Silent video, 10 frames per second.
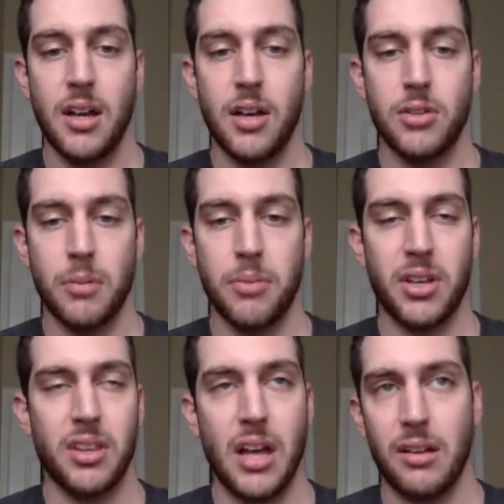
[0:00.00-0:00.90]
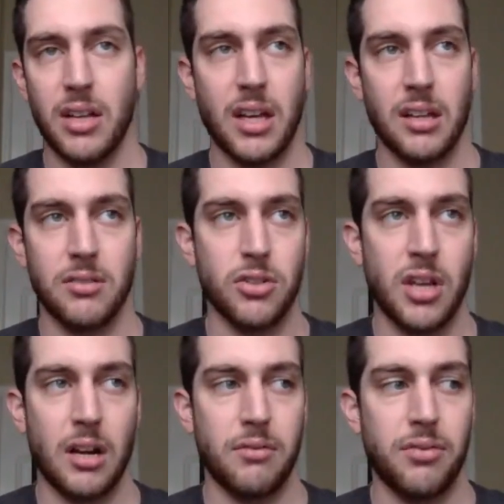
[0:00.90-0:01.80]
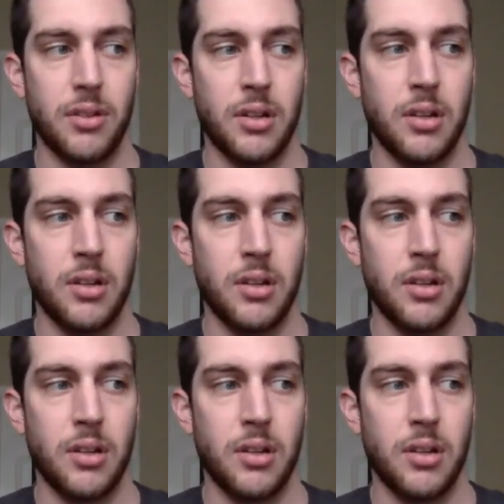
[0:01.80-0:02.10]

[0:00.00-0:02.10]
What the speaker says: So I'm thinking that Elliott can just kind of